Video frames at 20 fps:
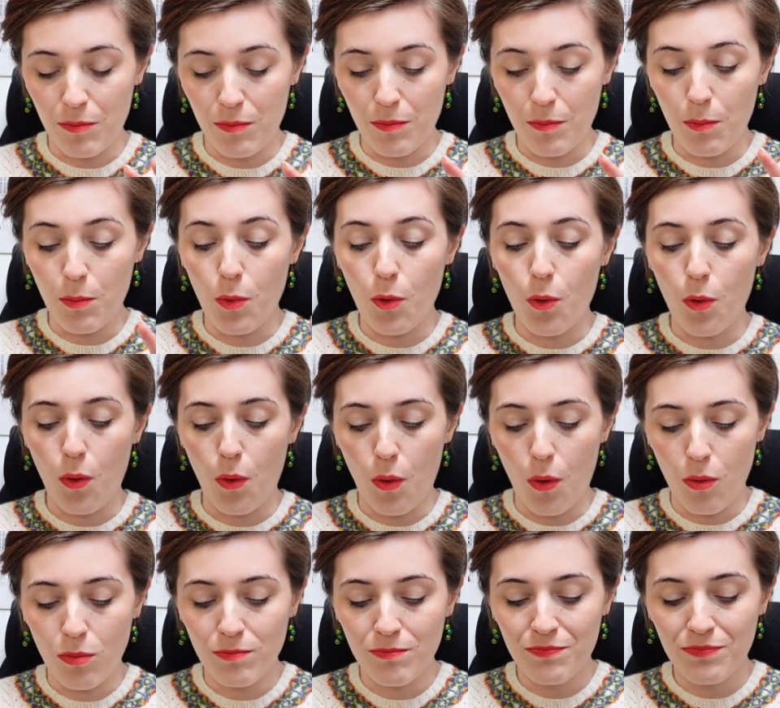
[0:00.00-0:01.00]

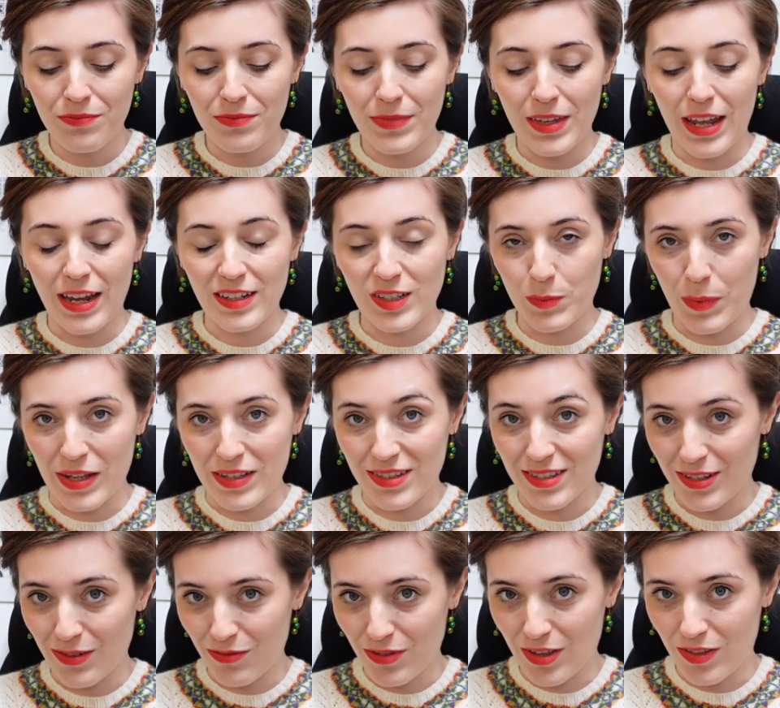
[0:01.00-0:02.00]
more
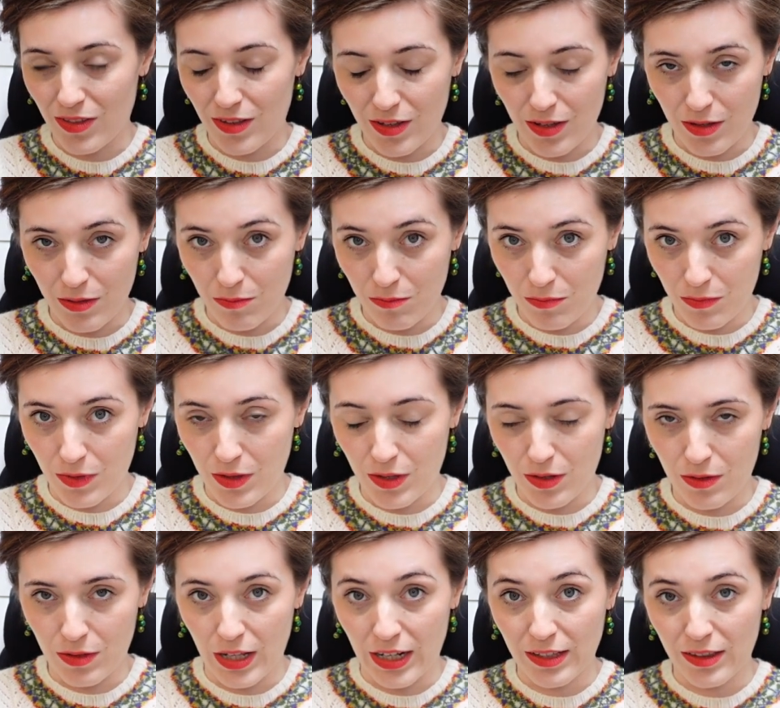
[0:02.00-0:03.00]
expensive than
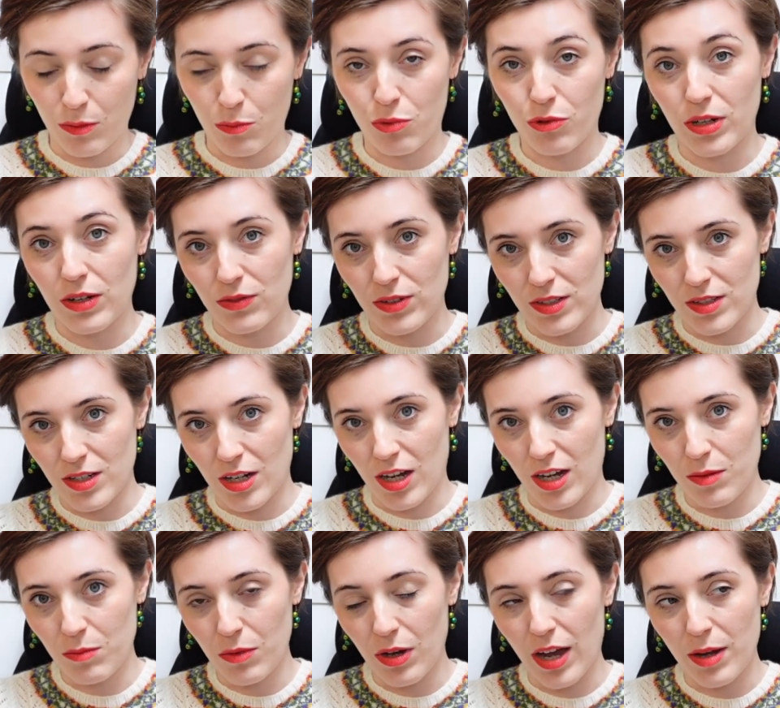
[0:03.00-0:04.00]
the previous
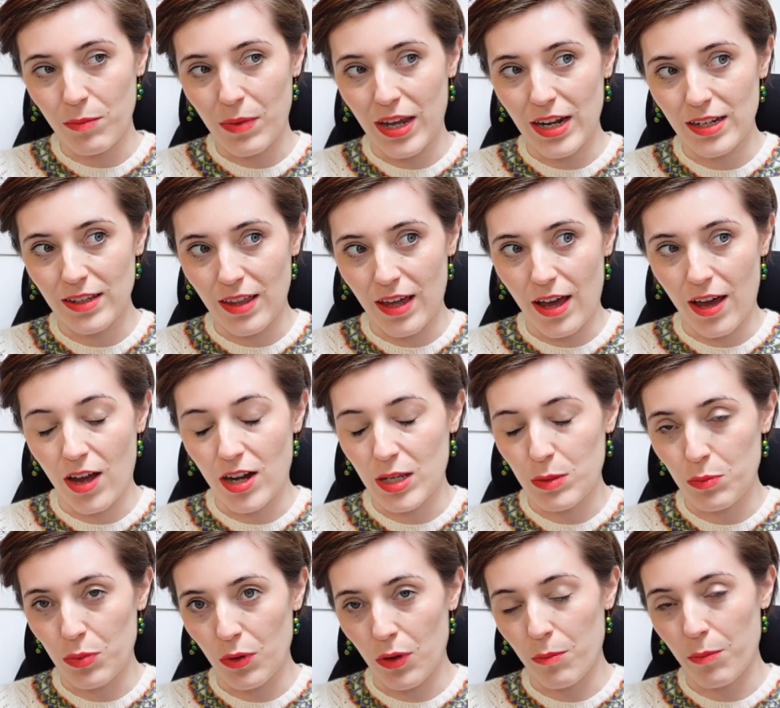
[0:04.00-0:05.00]
time. I made that Honey
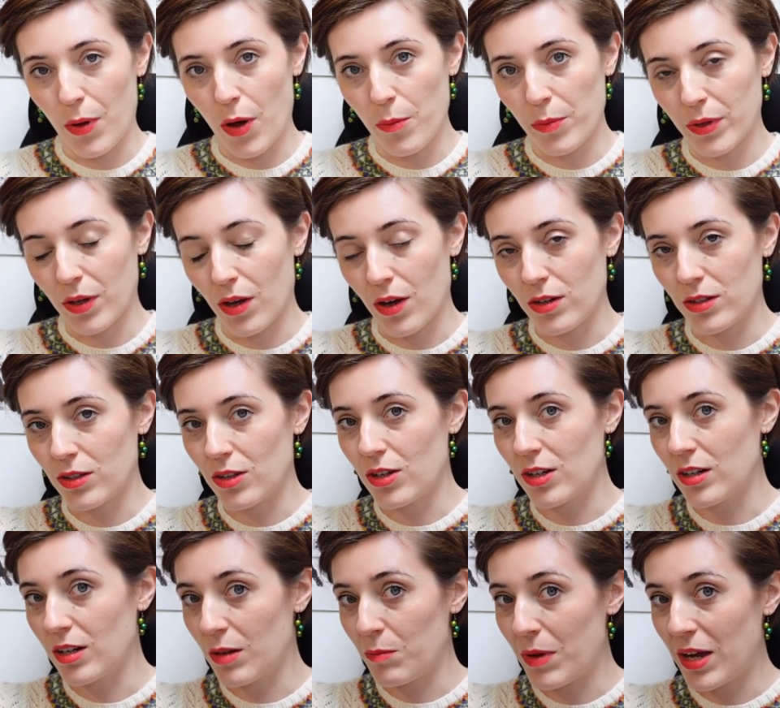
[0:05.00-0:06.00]
Bop cardigan
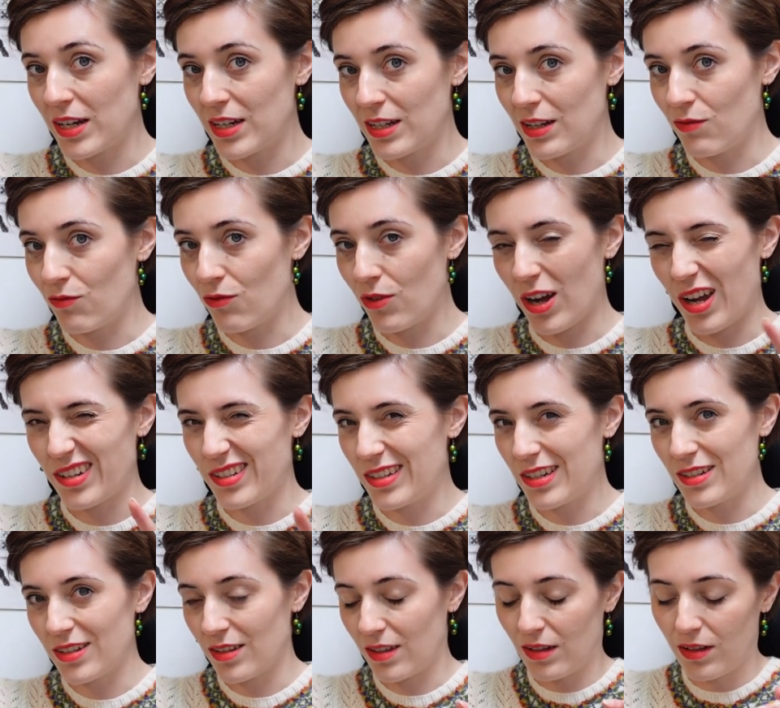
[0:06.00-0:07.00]
and I made it in red and
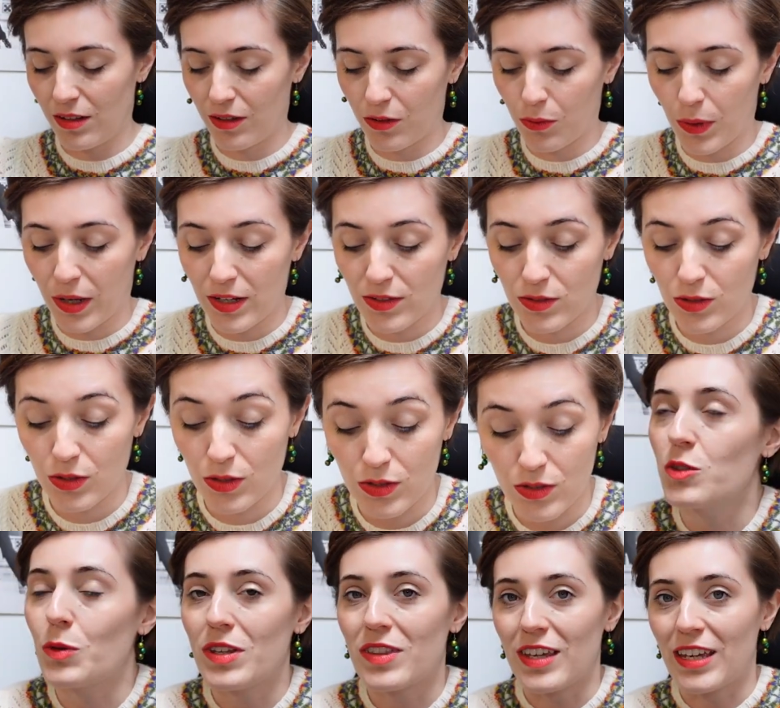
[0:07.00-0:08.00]
it doesn't look quite as good.
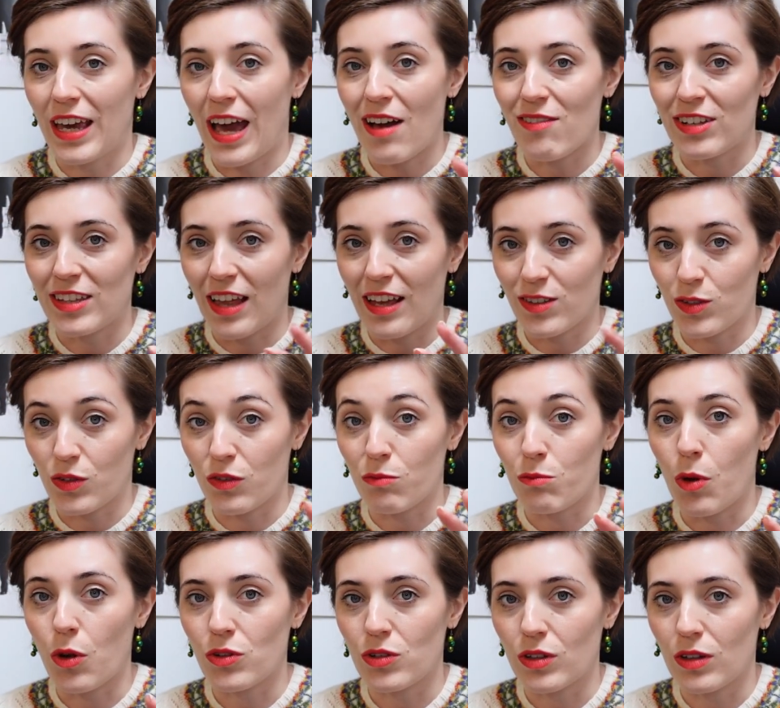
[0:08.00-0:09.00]
So I think having that sort of
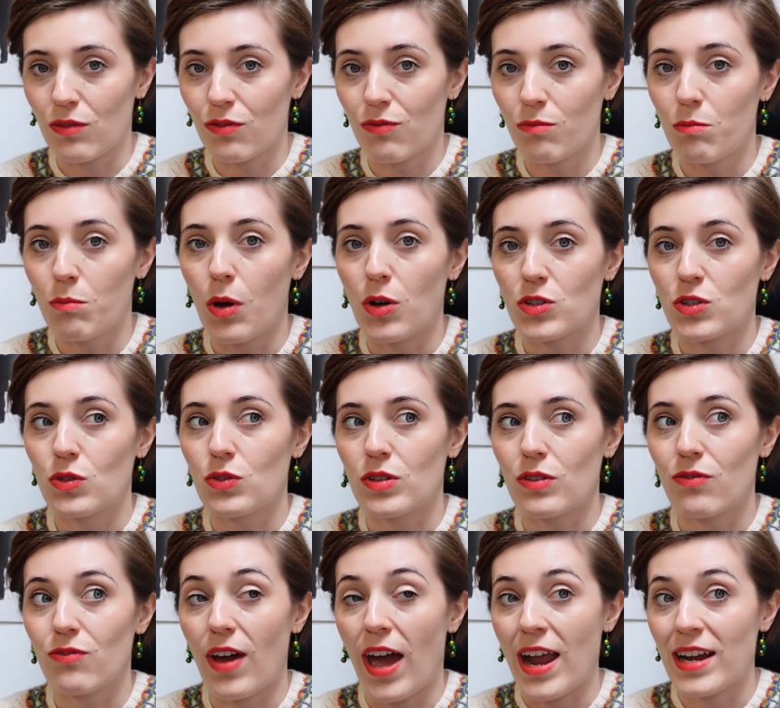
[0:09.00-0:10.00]
mottled
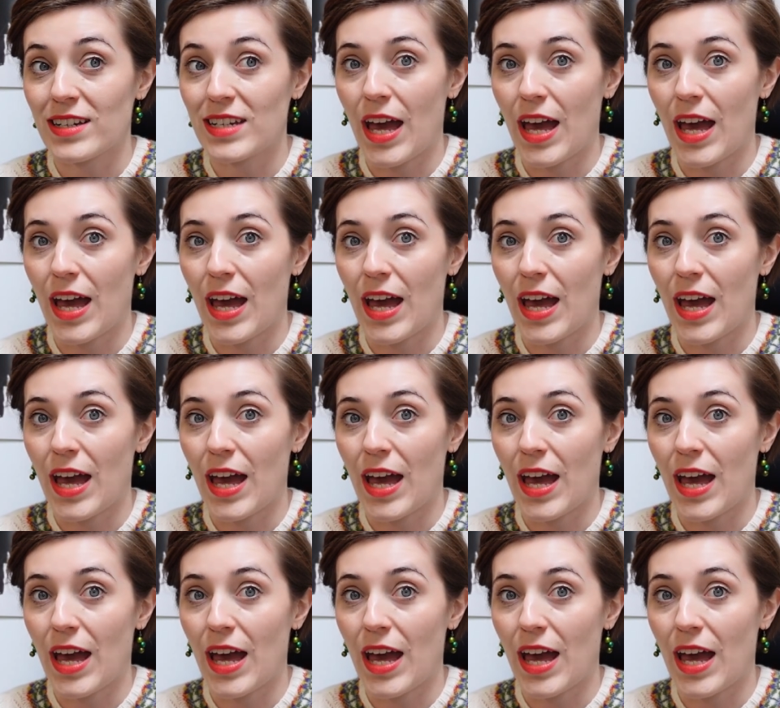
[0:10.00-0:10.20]
effect